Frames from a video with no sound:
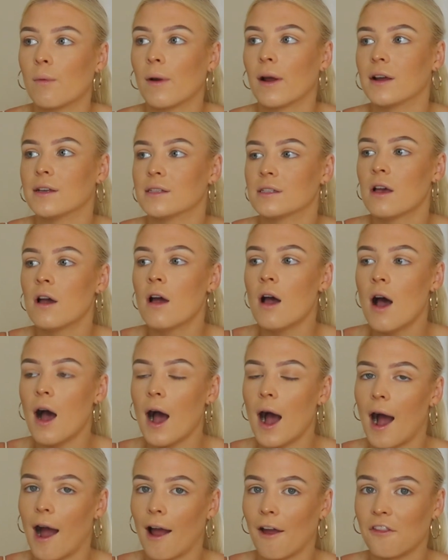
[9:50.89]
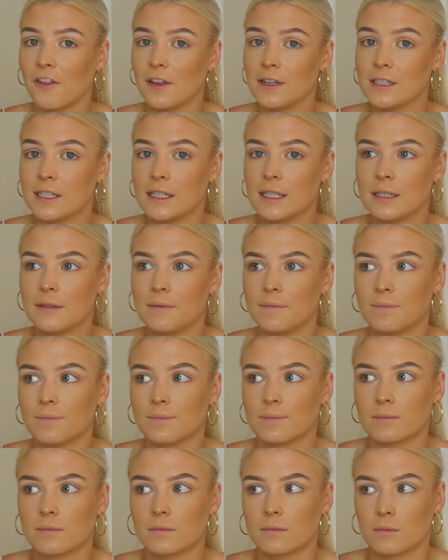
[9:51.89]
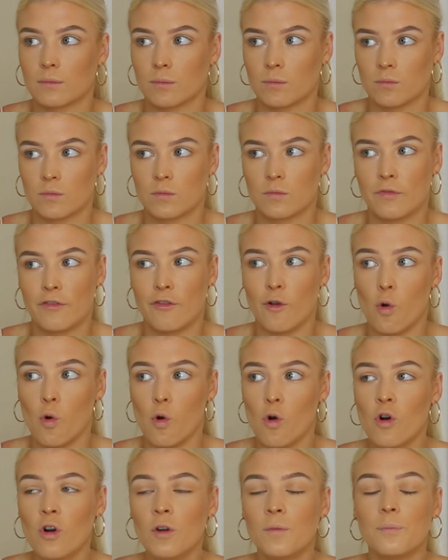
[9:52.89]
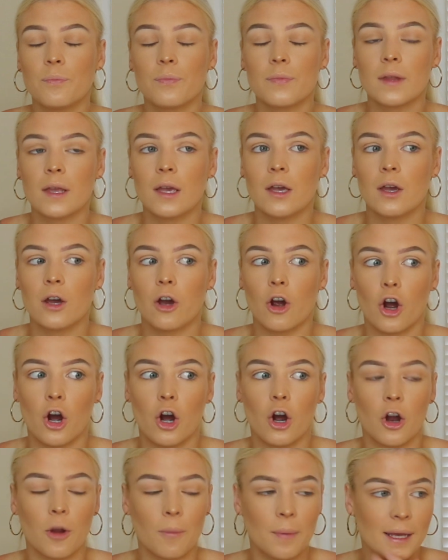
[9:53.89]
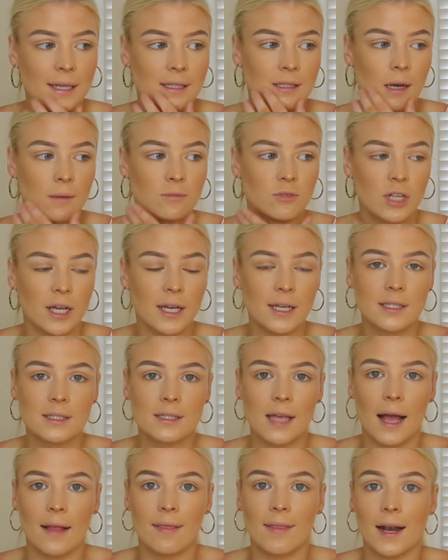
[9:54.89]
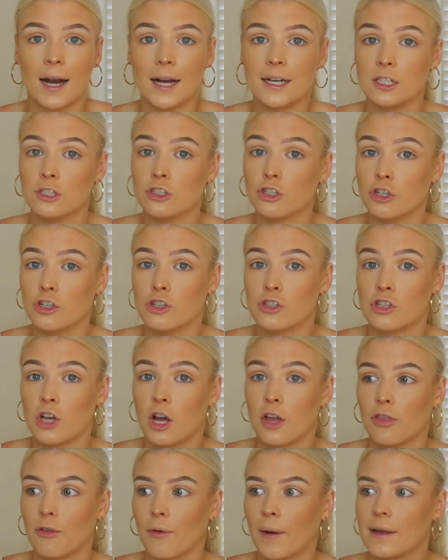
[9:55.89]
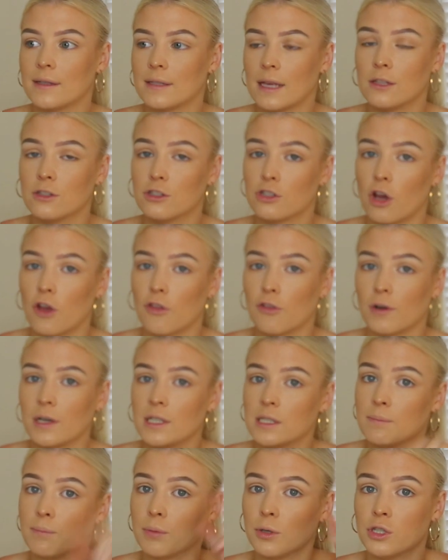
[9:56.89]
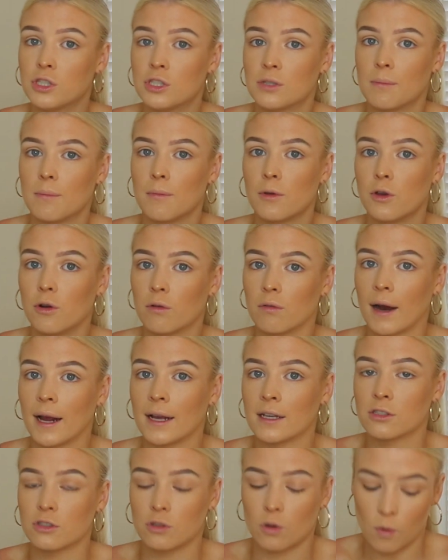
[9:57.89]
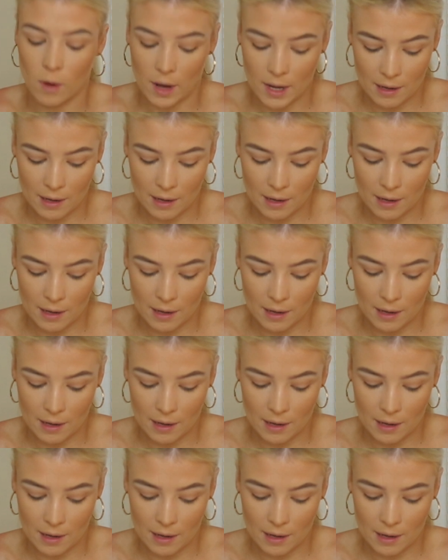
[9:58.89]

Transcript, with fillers: Whereas I only did four OP subjects and then I choose Cert 3s and Cert 3s boost your rank score